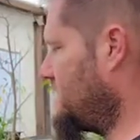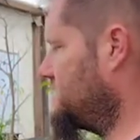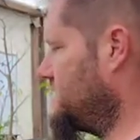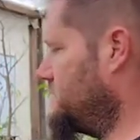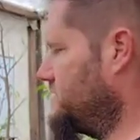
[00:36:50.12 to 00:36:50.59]

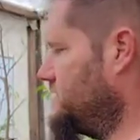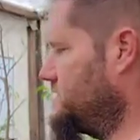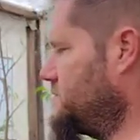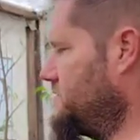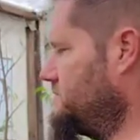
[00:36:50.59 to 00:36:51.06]
Same with
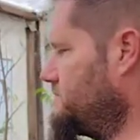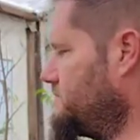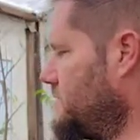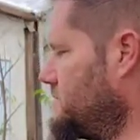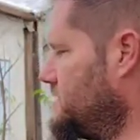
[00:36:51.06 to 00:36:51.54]
this one.
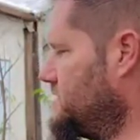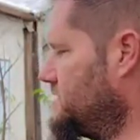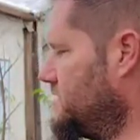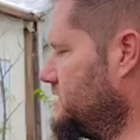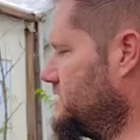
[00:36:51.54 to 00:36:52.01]
I'm going to
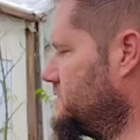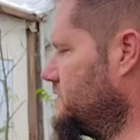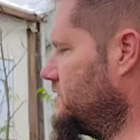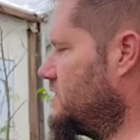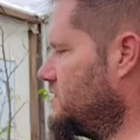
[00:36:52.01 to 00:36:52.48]
just let this
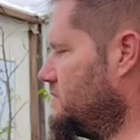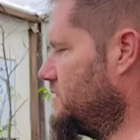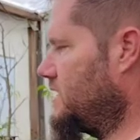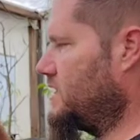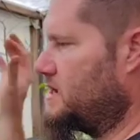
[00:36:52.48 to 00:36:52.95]
one grow. I'm
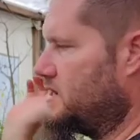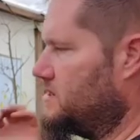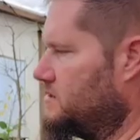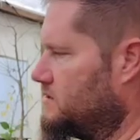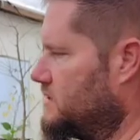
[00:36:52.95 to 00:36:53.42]
not going to cut
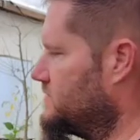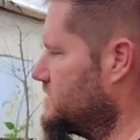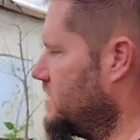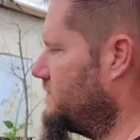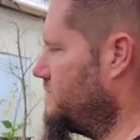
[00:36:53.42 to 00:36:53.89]
any of the leaves
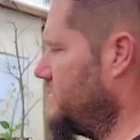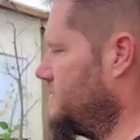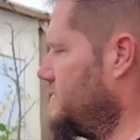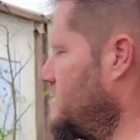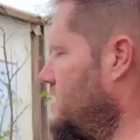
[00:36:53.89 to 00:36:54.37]
off of
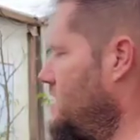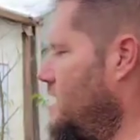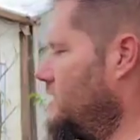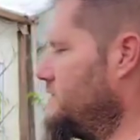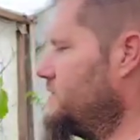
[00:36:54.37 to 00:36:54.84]
it.
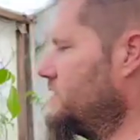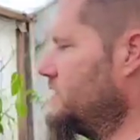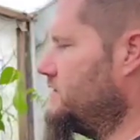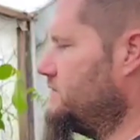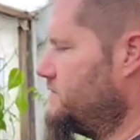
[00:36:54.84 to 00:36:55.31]
I'll even
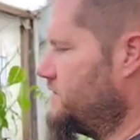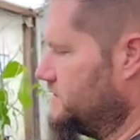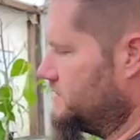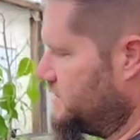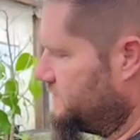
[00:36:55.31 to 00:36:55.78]
leave the
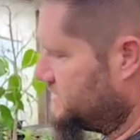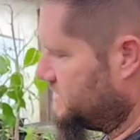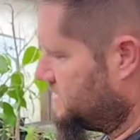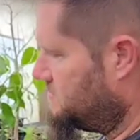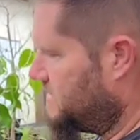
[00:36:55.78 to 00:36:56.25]
leaves
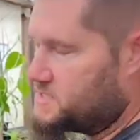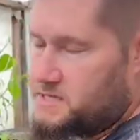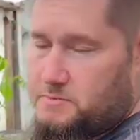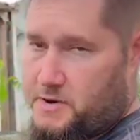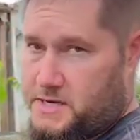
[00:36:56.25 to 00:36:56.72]
at the base
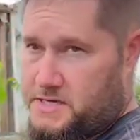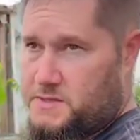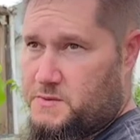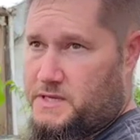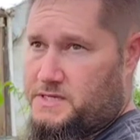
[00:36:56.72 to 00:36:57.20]
of the
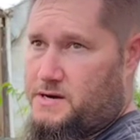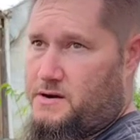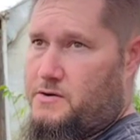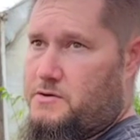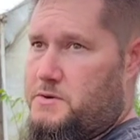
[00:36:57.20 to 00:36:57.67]
branches when they
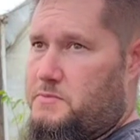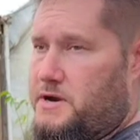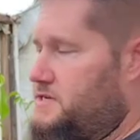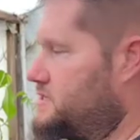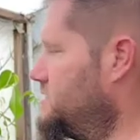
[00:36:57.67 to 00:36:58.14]
start growing new
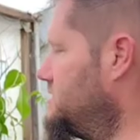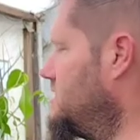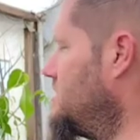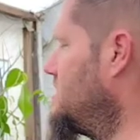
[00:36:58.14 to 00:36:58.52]
branches.